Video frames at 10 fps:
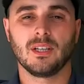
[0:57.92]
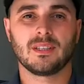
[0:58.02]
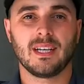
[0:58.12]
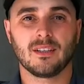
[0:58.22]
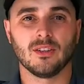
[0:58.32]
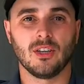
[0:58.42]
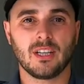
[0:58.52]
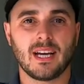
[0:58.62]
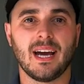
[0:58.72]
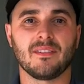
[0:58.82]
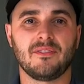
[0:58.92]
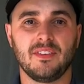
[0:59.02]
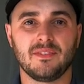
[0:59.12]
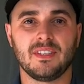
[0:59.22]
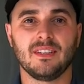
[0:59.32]
going to take a look at
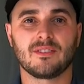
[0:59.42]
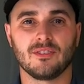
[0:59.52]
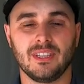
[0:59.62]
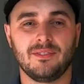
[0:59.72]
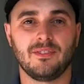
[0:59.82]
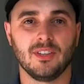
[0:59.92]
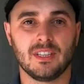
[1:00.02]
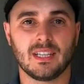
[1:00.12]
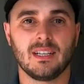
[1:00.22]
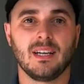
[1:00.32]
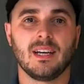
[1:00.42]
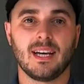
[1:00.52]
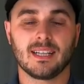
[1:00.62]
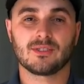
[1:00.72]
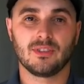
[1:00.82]
53-foot
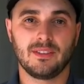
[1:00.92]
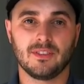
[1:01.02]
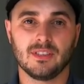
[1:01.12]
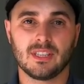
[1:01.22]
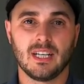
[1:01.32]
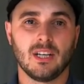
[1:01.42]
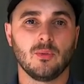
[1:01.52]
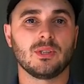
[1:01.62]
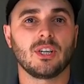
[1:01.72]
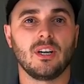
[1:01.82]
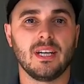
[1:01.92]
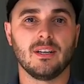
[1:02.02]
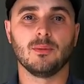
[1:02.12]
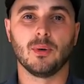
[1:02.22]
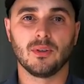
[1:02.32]
X-Reefers, which are an
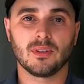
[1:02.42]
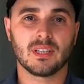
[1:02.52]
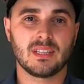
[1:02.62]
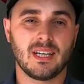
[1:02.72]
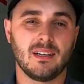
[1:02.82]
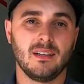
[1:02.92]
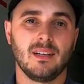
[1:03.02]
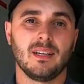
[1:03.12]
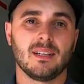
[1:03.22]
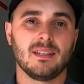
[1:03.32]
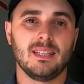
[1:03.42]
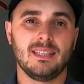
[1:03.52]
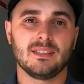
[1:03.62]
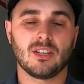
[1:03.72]
intermodal container. These